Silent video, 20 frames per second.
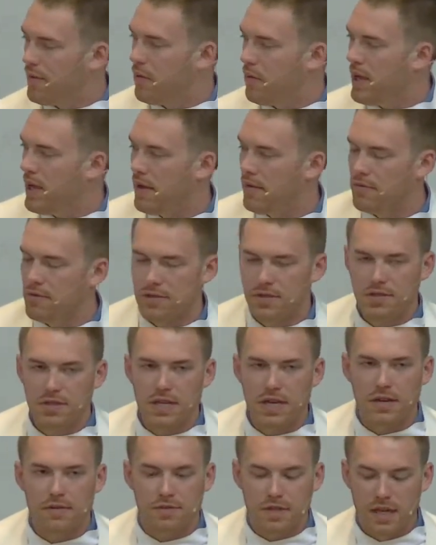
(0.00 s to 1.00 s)
that we have
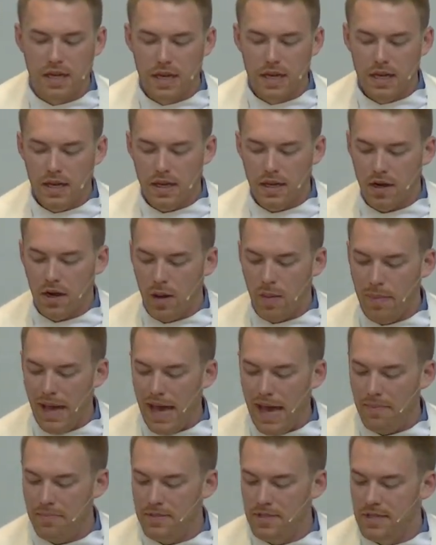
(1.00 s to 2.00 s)
received in our
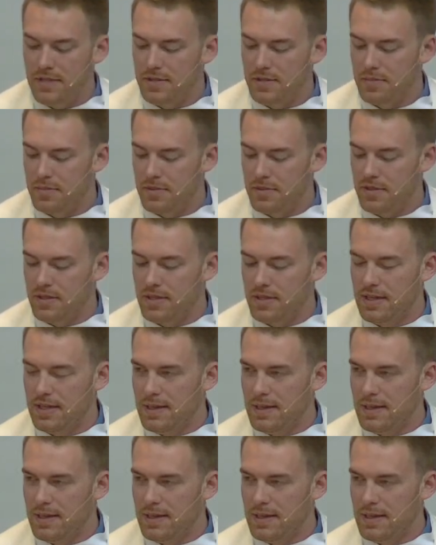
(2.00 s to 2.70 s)
baptisms.